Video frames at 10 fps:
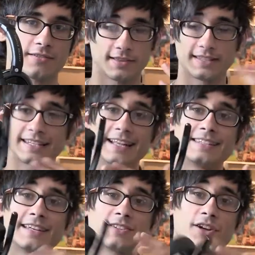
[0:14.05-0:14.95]
This
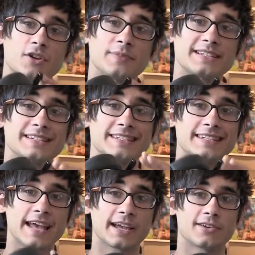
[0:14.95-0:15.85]
headset is Turtle Beach's
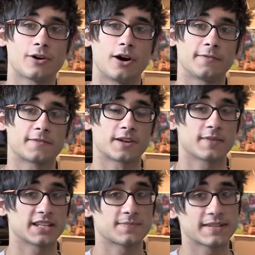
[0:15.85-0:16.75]
second offering
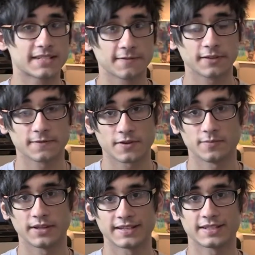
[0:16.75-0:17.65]
made specifically for the
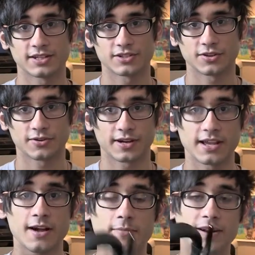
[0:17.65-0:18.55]
PlayStation
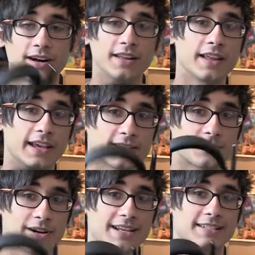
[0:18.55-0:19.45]
3, but unlike its
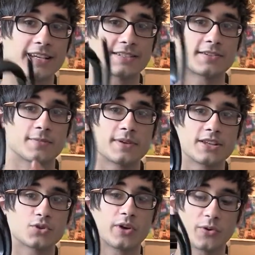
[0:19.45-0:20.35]
predecessor, the
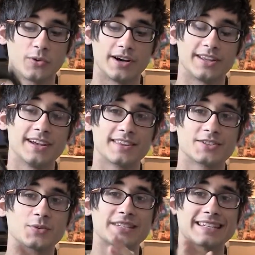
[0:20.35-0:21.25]
P21,
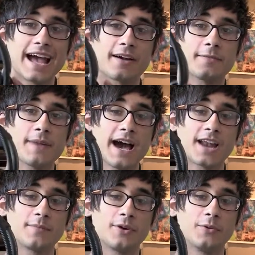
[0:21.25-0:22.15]
this one's now
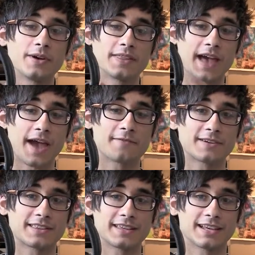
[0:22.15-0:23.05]
compatible with
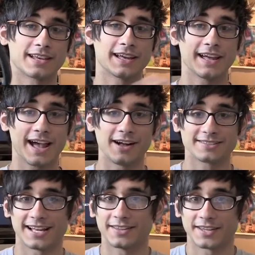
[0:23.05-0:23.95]
everything
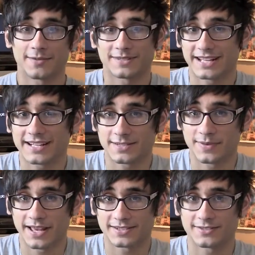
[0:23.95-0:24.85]
else out there besides the
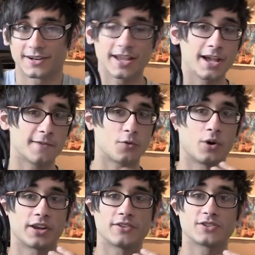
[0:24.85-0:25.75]
PS3. If you
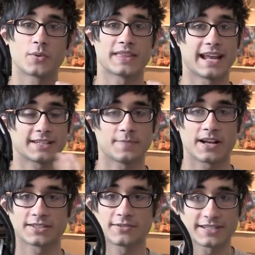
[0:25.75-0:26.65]
want to use it with an
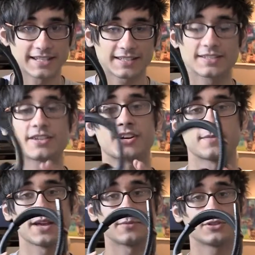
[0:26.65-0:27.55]
Xbox 360, you're going
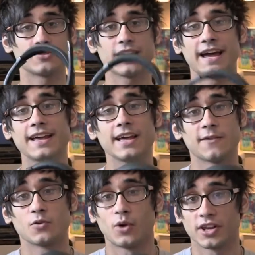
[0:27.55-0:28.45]
to be able to do that.
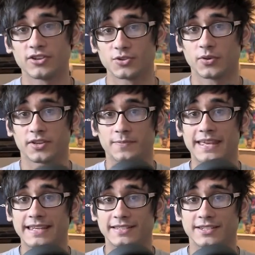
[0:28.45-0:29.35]
If you want to use it with your
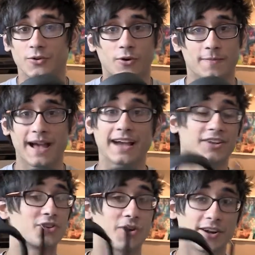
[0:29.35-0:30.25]
PC or Mac,
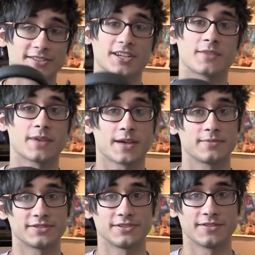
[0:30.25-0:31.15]
you're also going to be
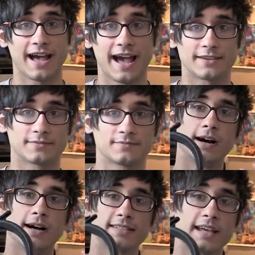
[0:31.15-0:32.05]
able to do that.
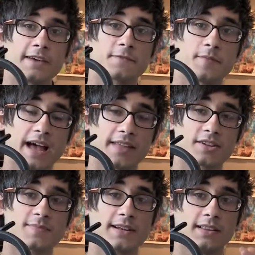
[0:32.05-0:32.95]
Aside from that,
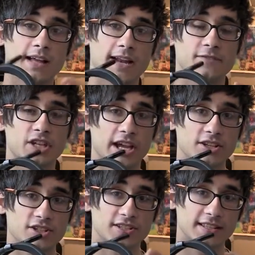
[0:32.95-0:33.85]
there's been a lot of
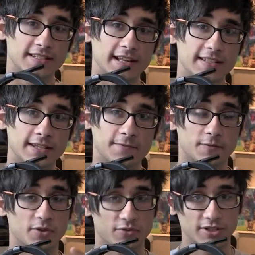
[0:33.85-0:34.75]
changes to this headset
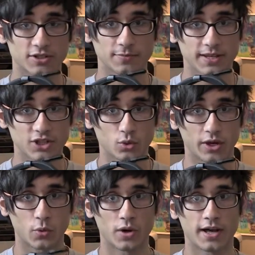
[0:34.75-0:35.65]
from the original
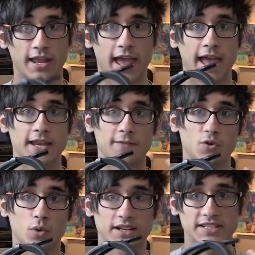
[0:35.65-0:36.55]
P21, and if
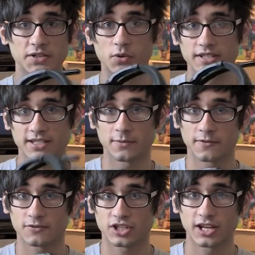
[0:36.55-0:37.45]
you want to see what some of
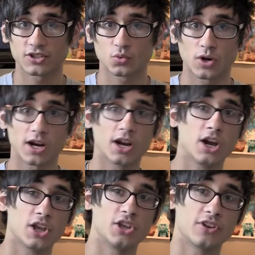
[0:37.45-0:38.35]
those changes were,
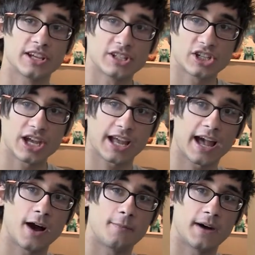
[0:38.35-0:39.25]
you can check
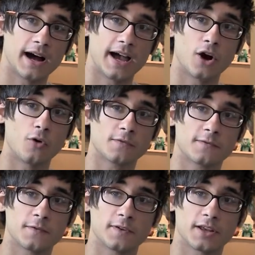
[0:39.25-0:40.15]
out my
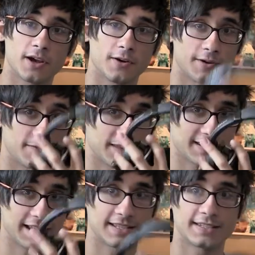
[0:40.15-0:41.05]
overview video of
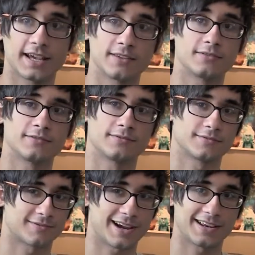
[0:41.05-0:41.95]
this headset
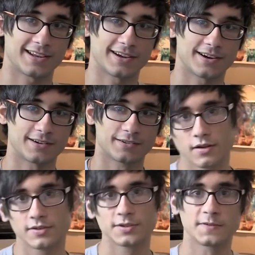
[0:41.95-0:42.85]
right here.
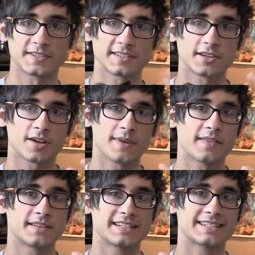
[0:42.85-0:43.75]
So first let's talk
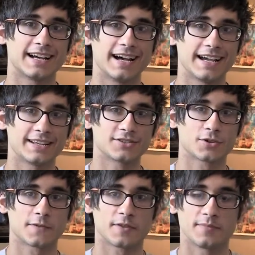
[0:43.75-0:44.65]
about the design and
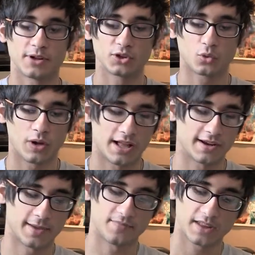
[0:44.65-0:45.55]
sort of the build
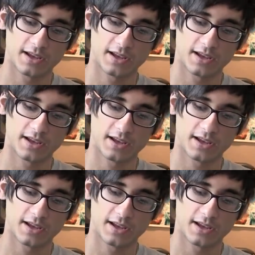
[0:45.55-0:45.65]
quality.